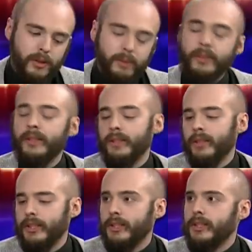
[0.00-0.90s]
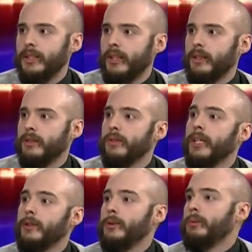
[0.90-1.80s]
computing devices are loaned
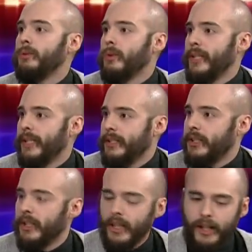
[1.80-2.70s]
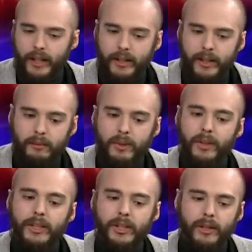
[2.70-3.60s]
out to employees, the
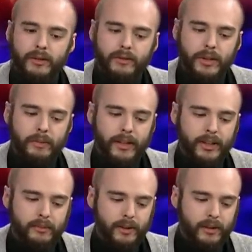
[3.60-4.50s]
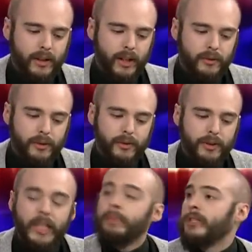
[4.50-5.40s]
employees are responsible for
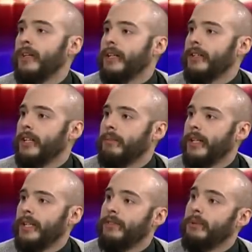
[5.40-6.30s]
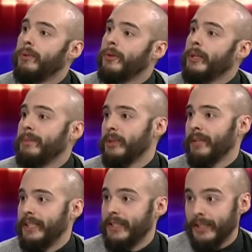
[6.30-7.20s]
keeping track of them. And if an employee
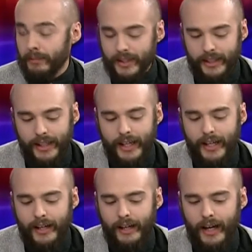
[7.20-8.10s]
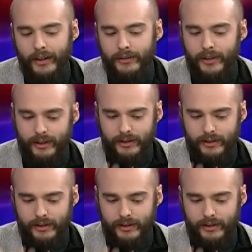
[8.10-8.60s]
misplaces something out of a